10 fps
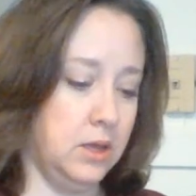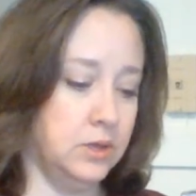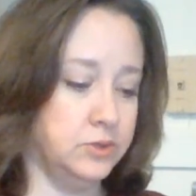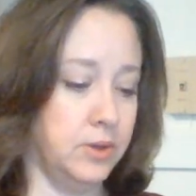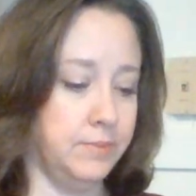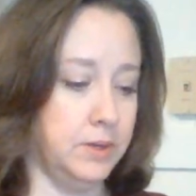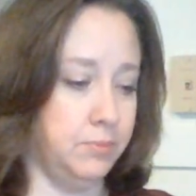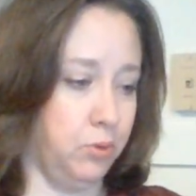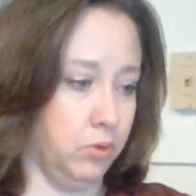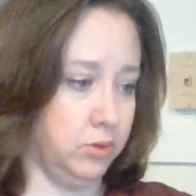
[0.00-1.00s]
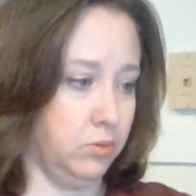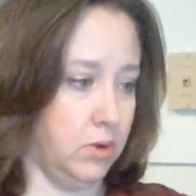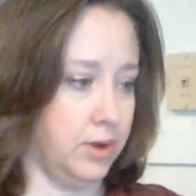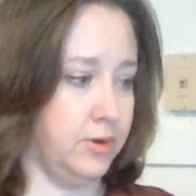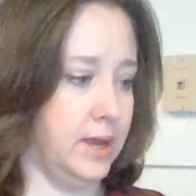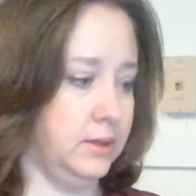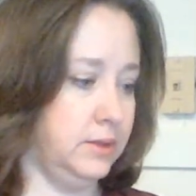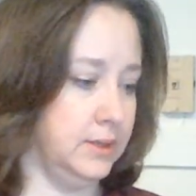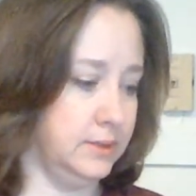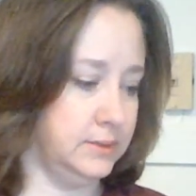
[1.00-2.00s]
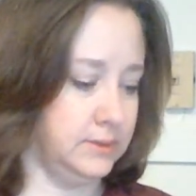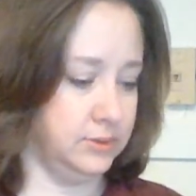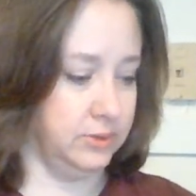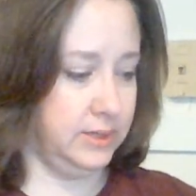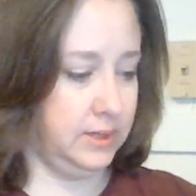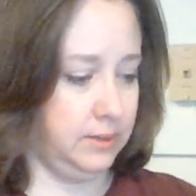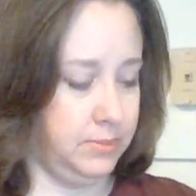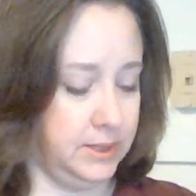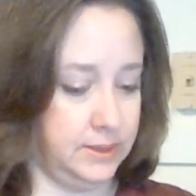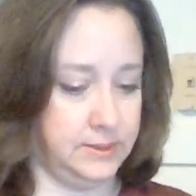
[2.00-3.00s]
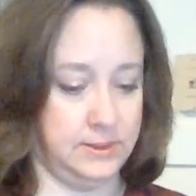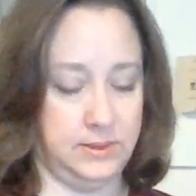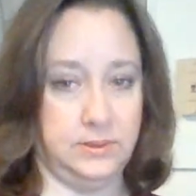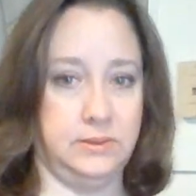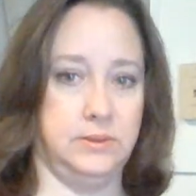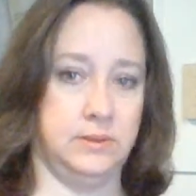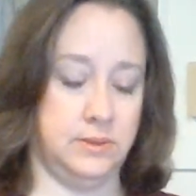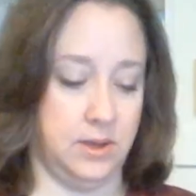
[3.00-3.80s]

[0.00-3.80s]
So I'm going to pour the water out of this. These are itty bitty seeds.